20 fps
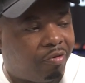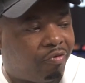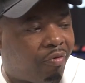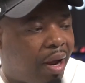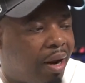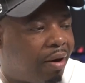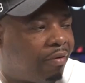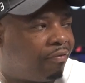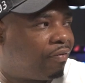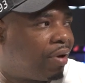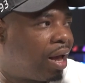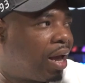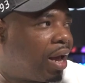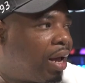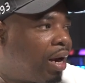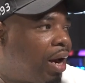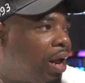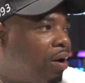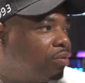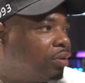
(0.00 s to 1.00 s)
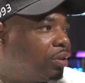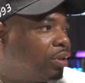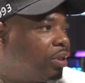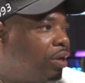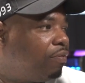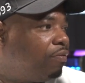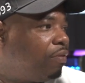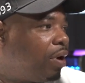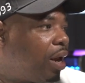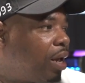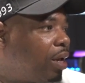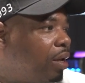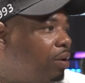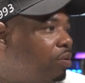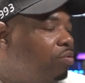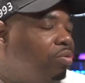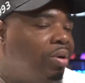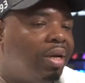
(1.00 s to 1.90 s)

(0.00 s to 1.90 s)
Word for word: trying to find our stuff like who